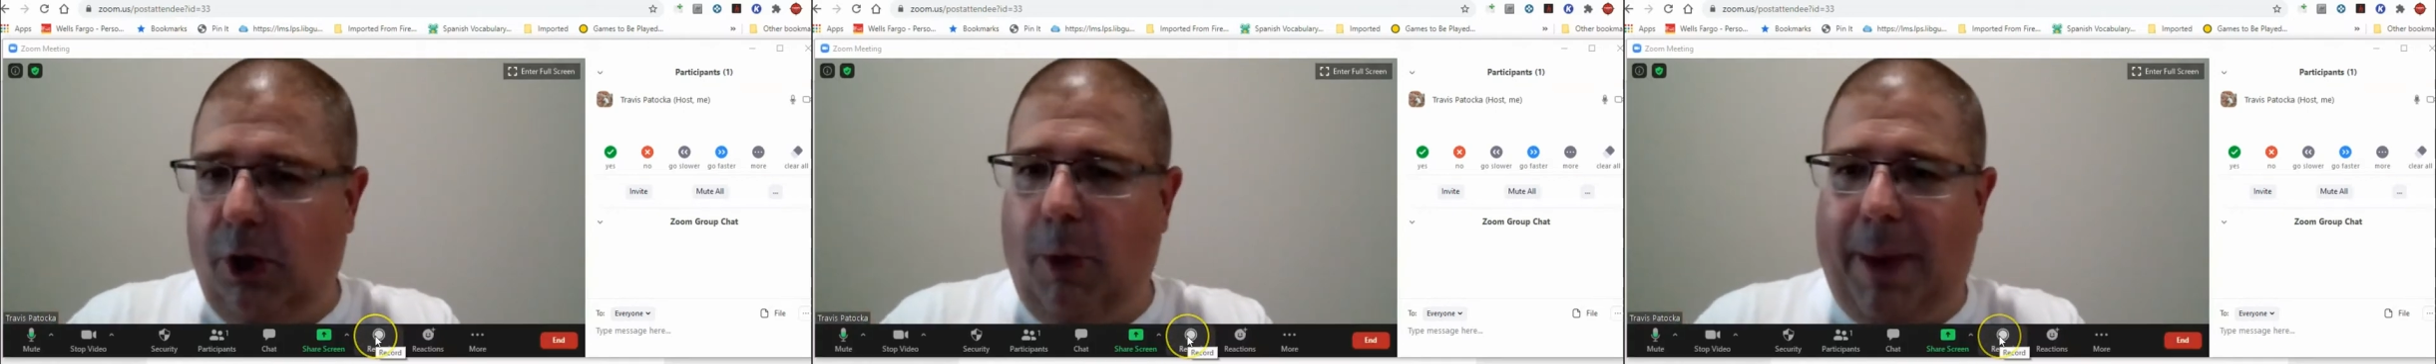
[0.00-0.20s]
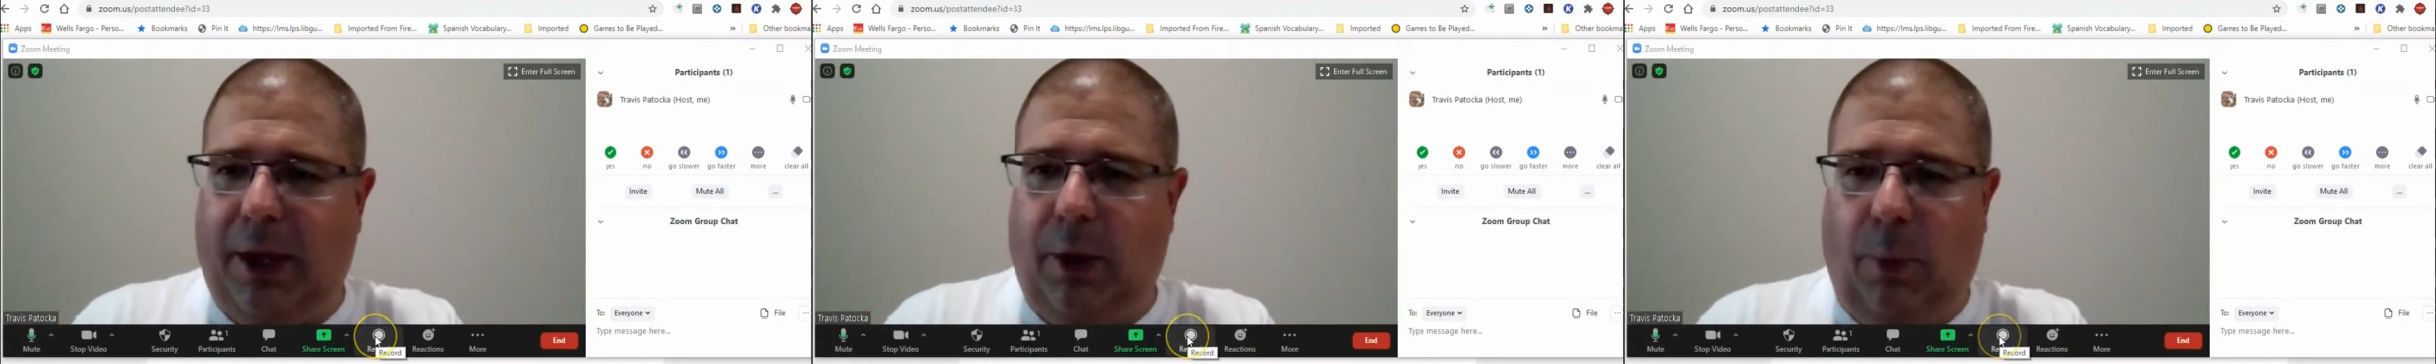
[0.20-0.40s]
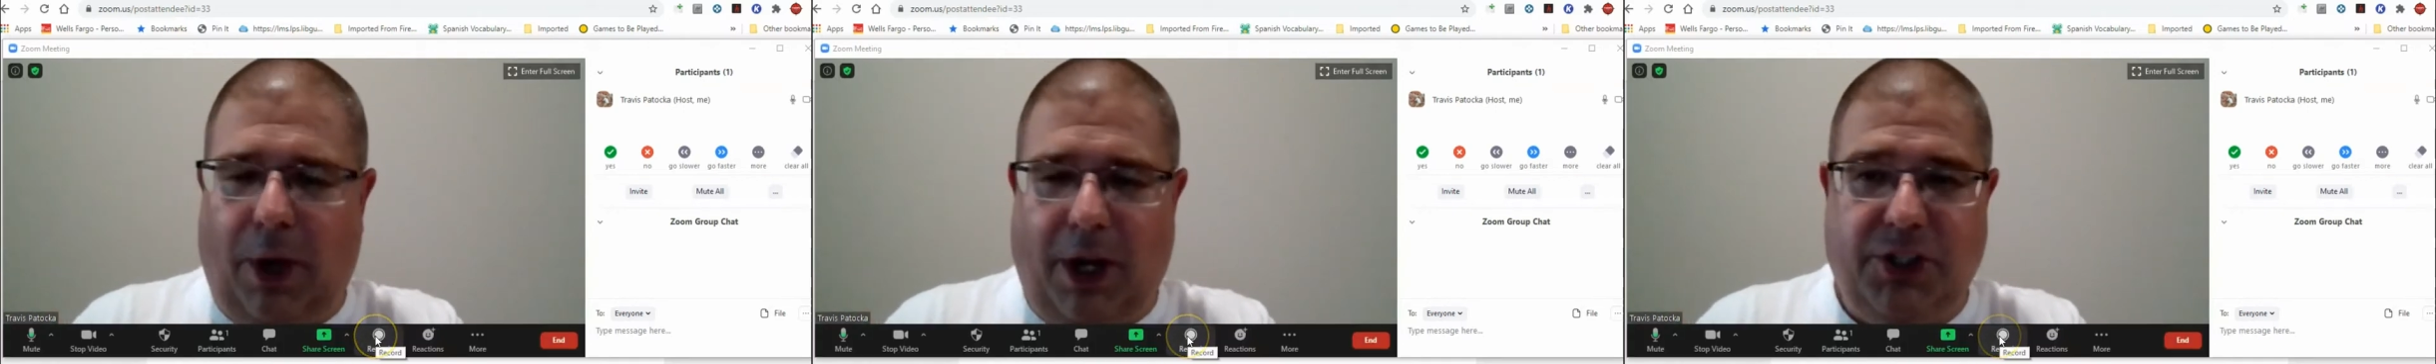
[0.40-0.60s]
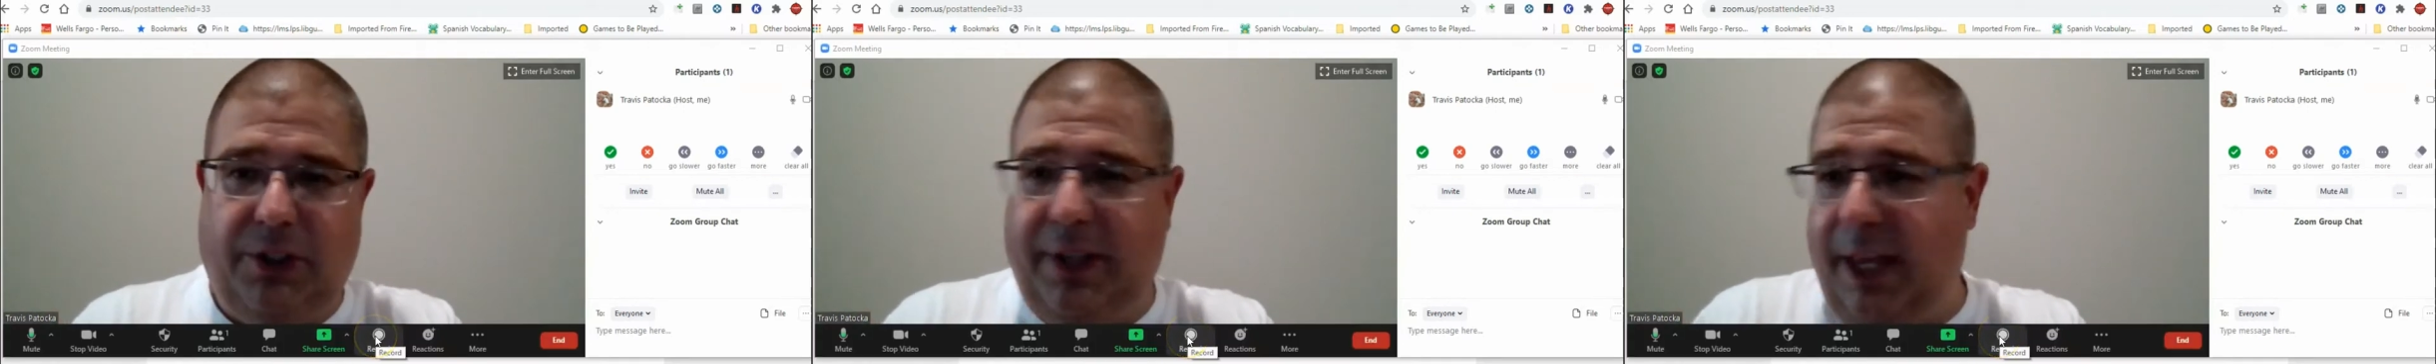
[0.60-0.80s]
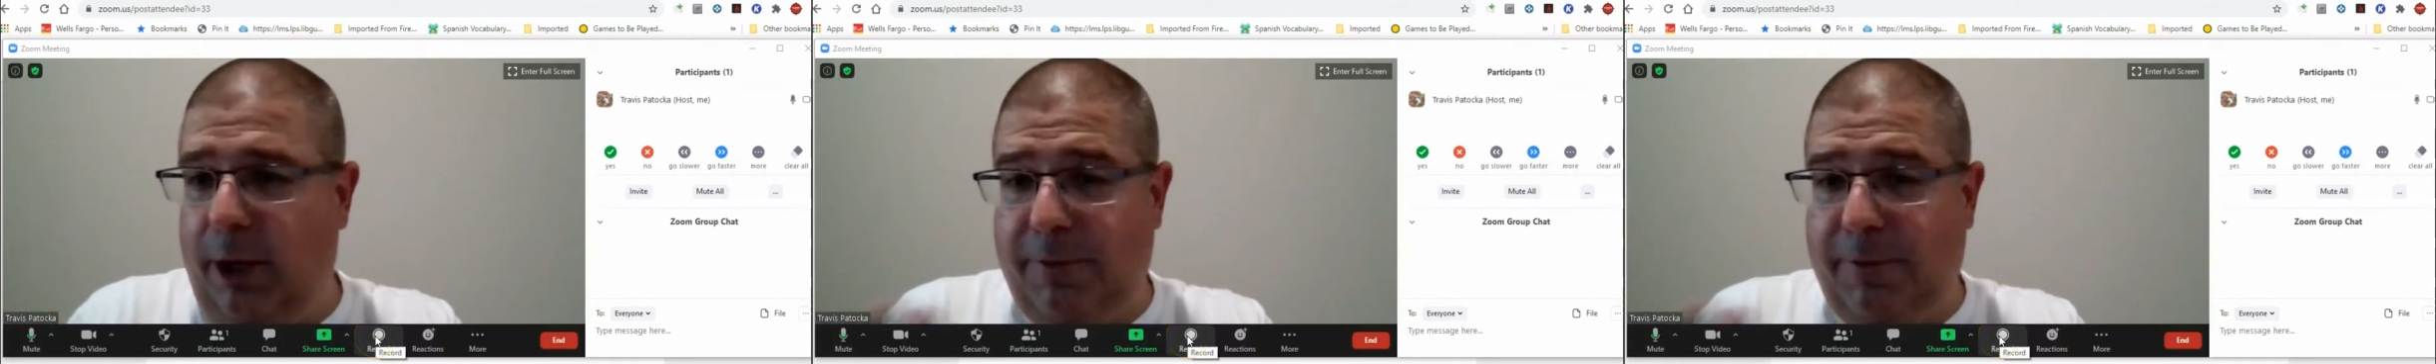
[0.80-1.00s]
go back and watch
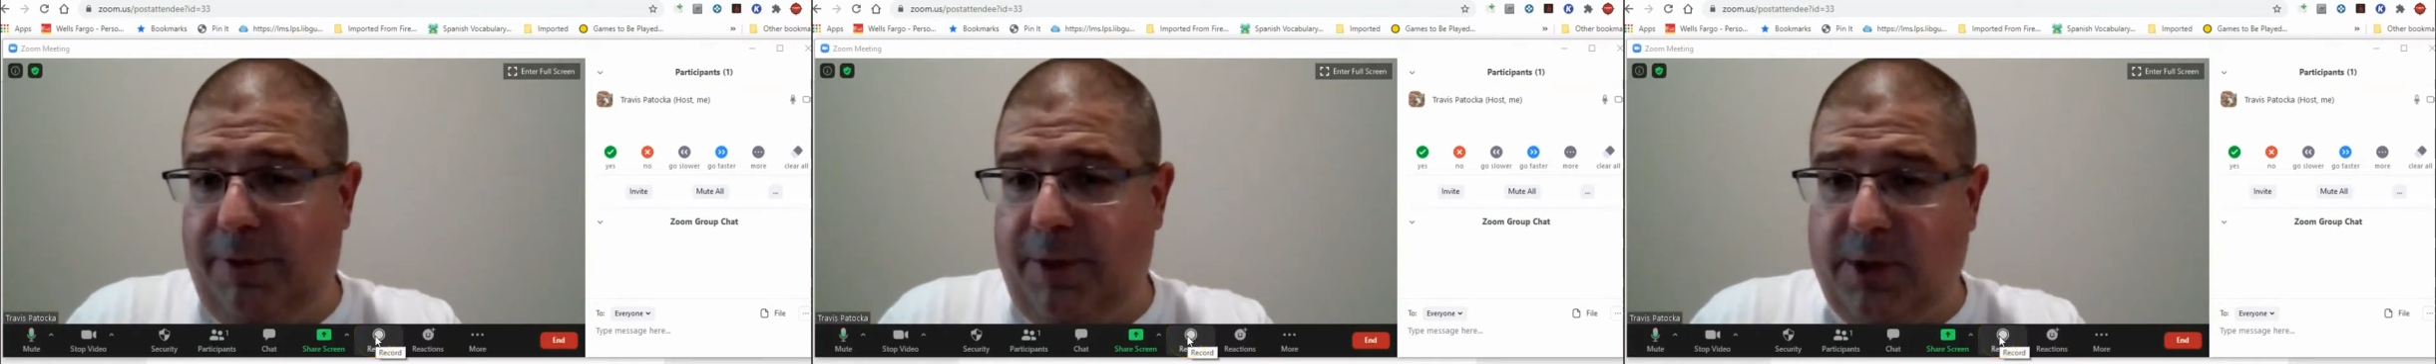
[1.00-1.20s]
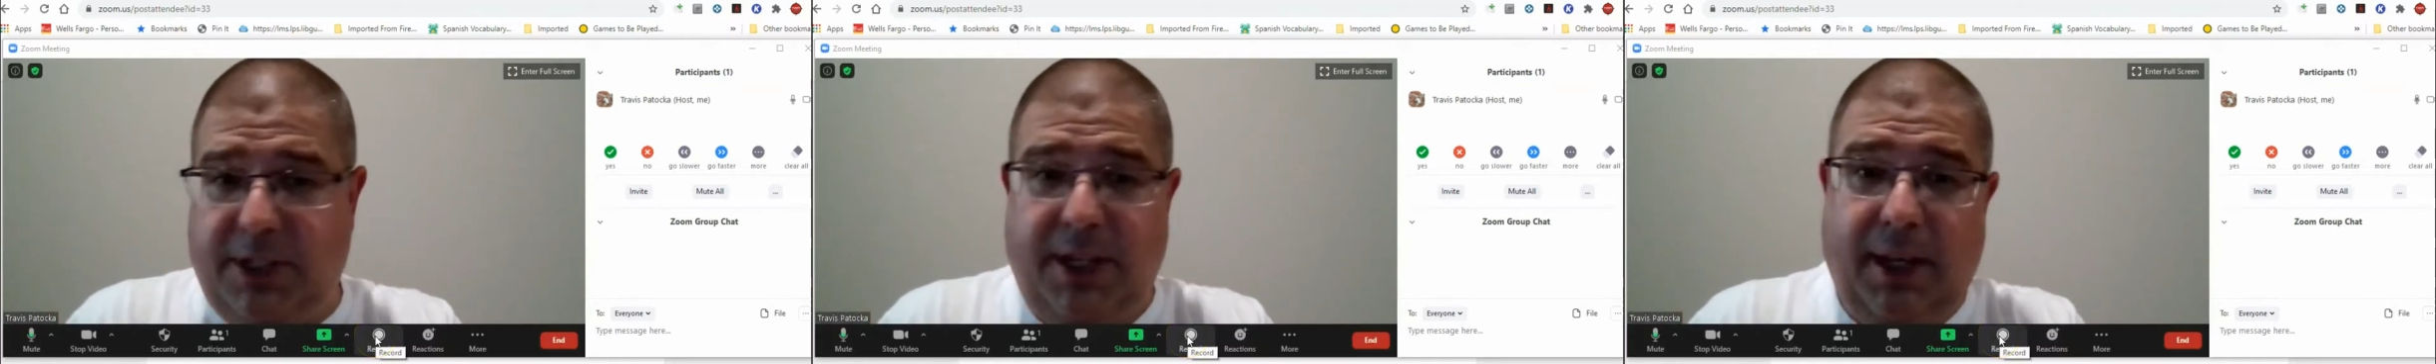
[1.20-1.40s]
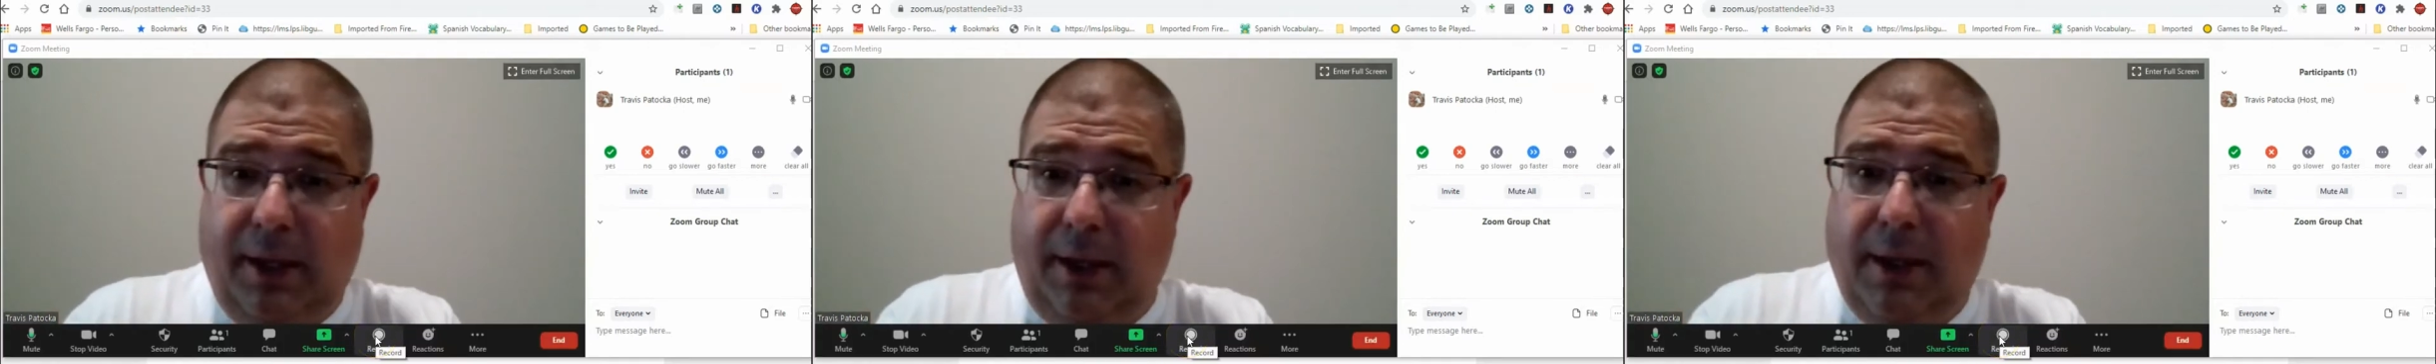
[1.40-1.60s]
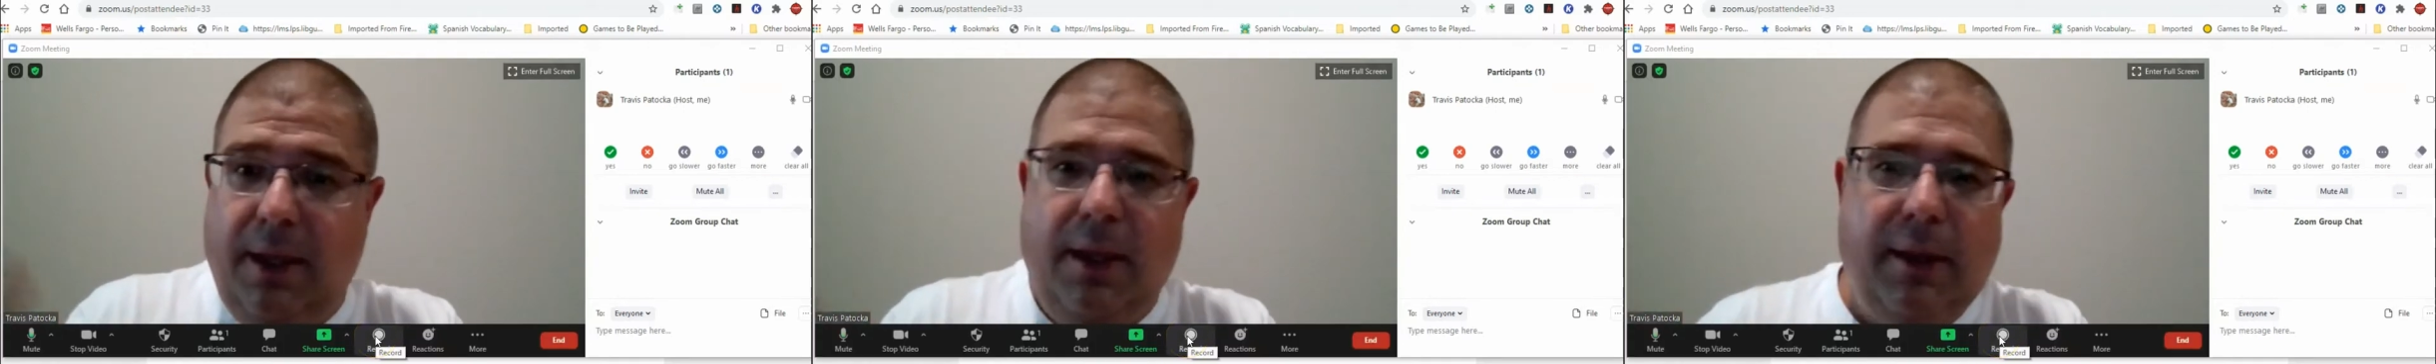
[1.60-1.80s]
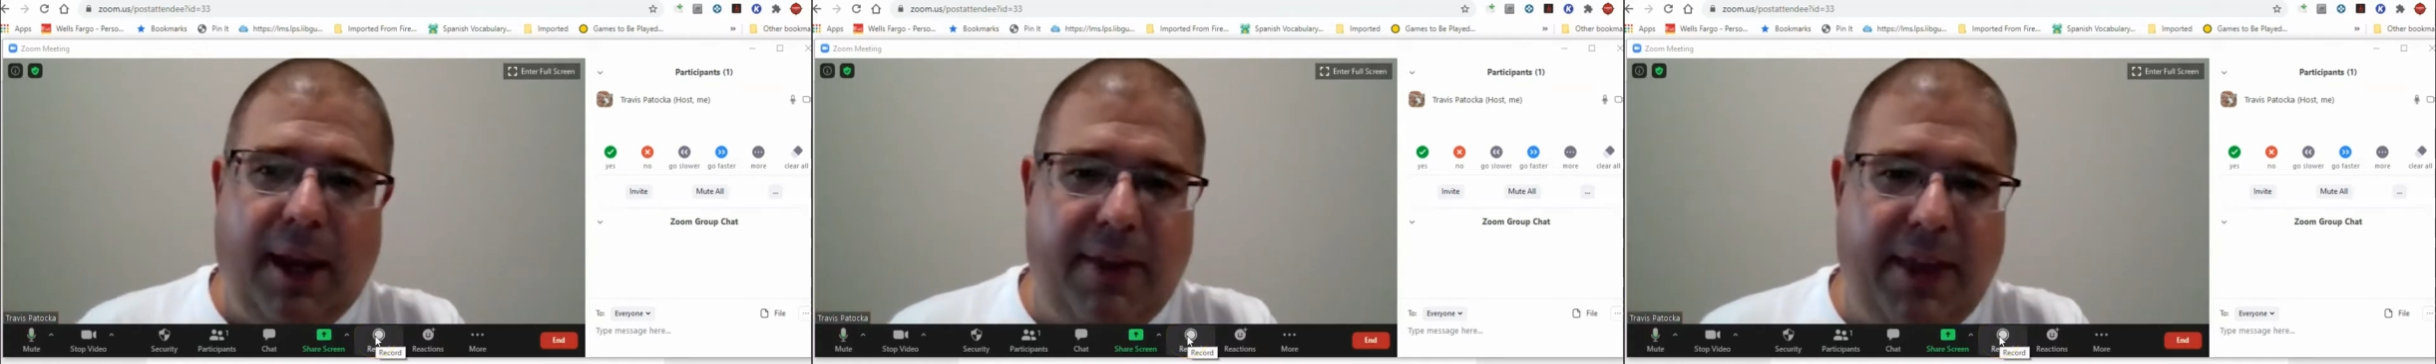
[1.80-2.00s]
it later if they're sick.
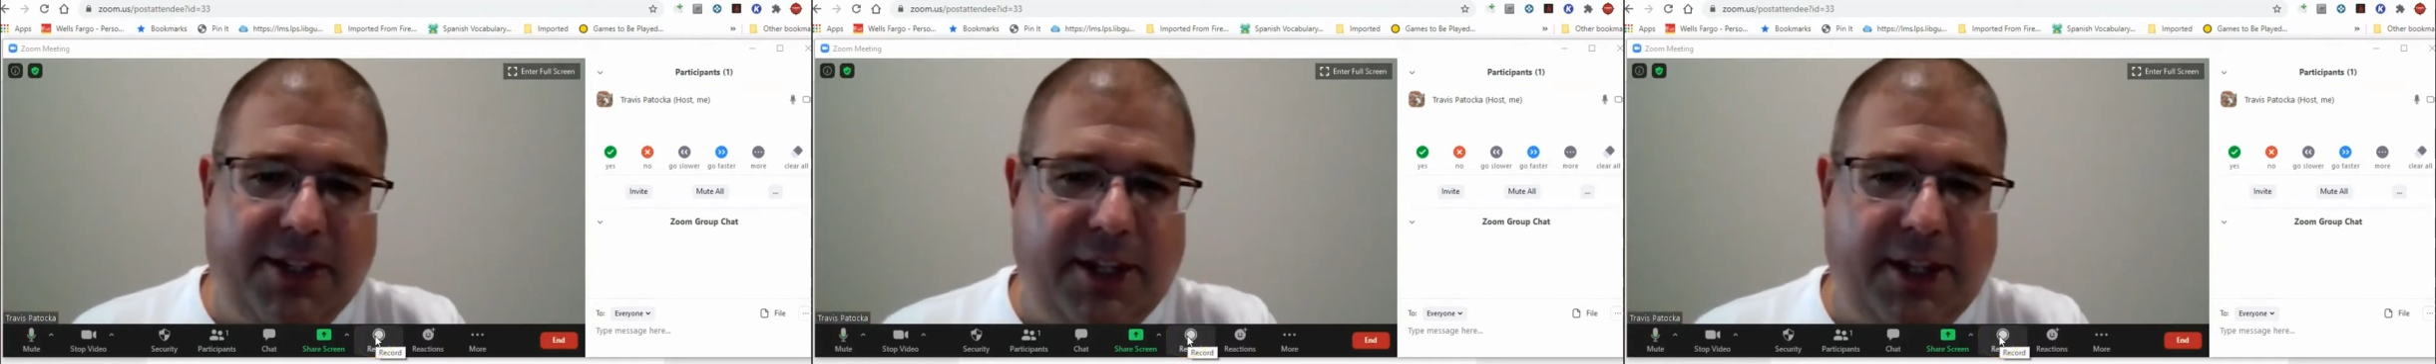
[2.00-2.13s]
Okay,